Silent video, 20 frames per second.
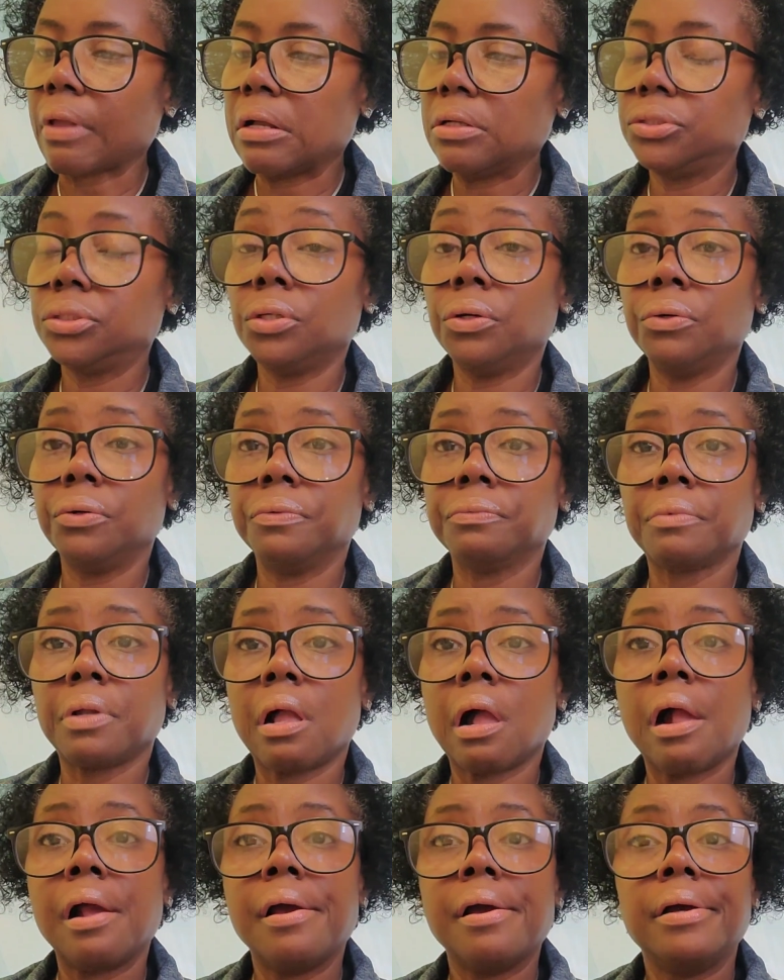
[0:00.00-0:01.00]
So
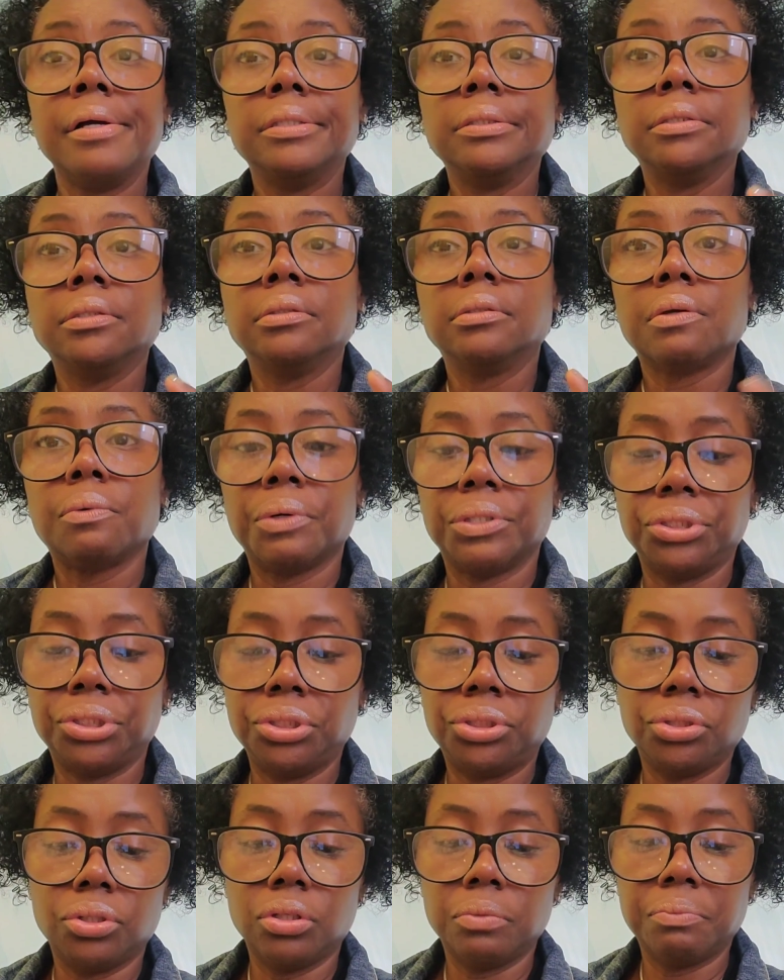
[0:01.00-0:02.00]
when
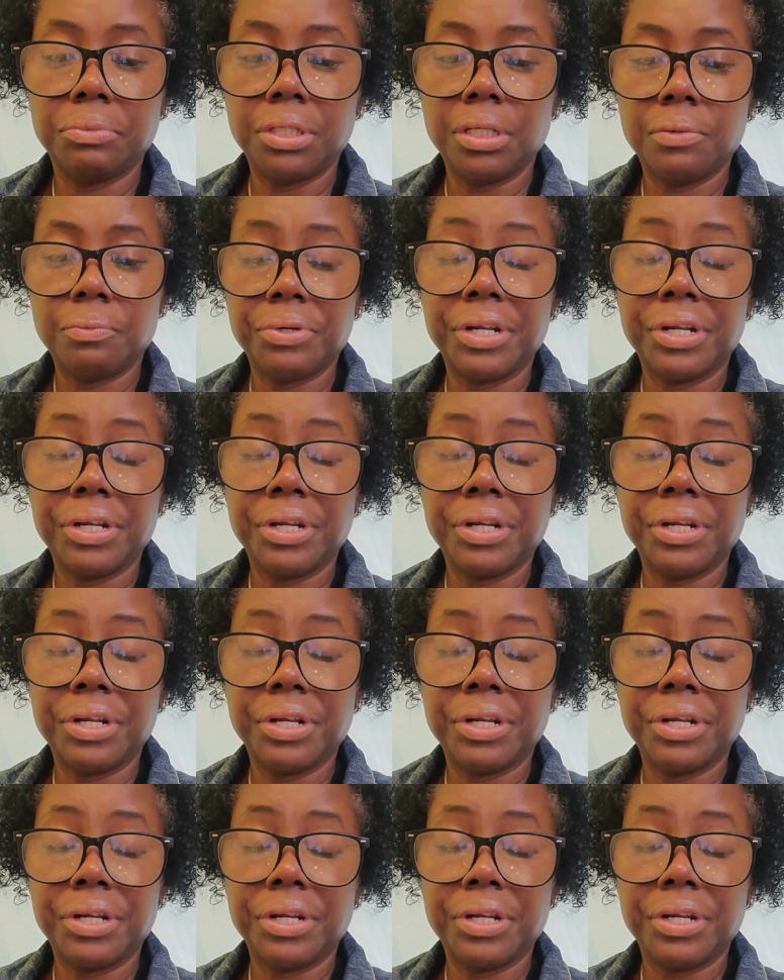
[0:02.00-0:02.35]
she told me,